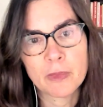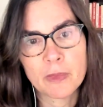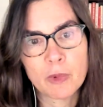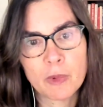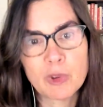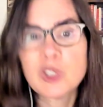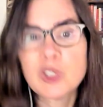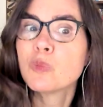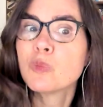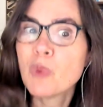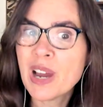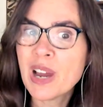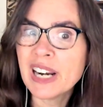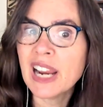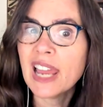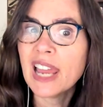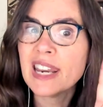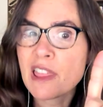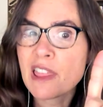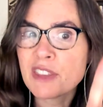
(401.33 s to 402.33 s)
which is one
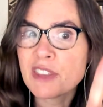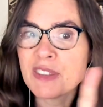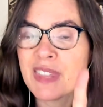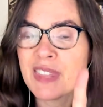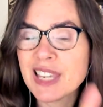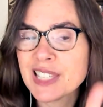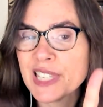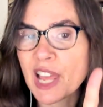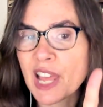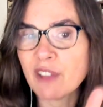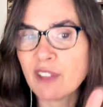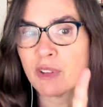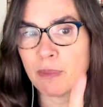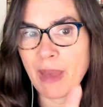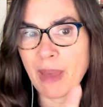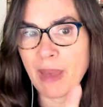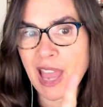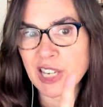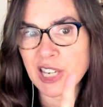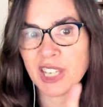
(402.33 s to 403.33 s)
another thing
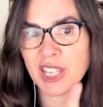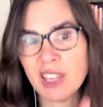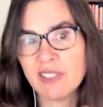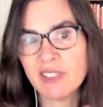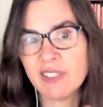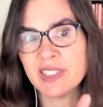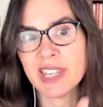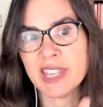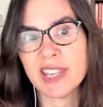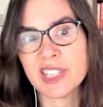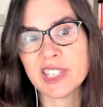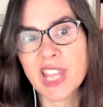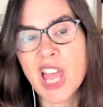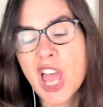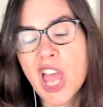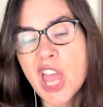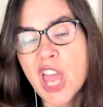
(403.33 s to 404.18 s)
self-compassion gives us,